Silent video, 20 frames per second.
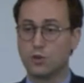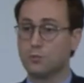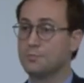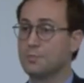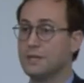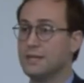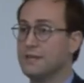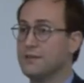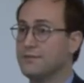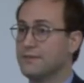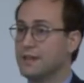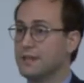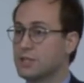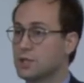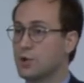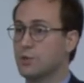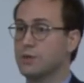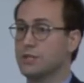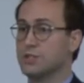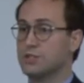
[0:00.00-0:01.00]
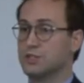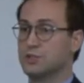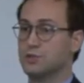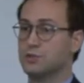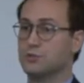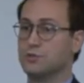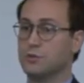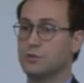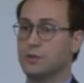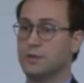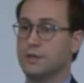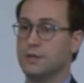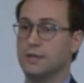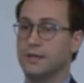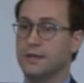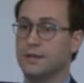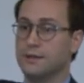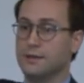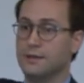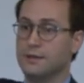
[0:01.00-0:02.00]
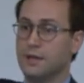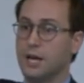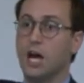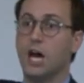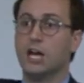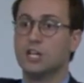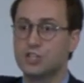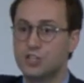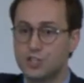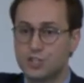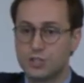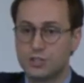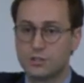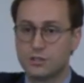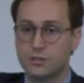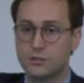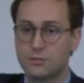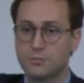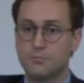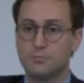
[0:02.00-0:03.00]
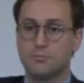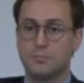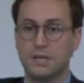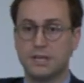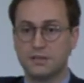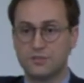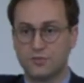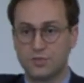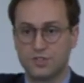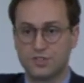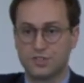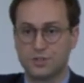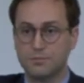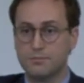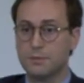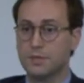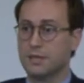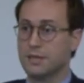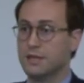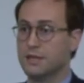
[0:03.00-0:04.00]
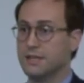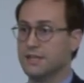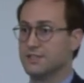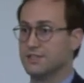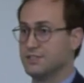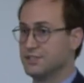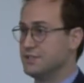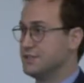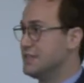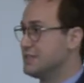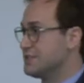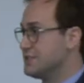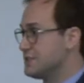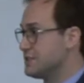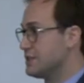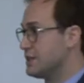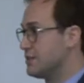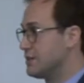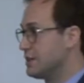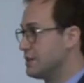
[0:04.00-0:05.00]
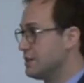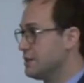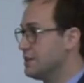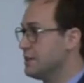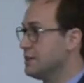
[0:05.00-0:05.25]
don't believe that going to Hajj, Pilgrimage is necessary.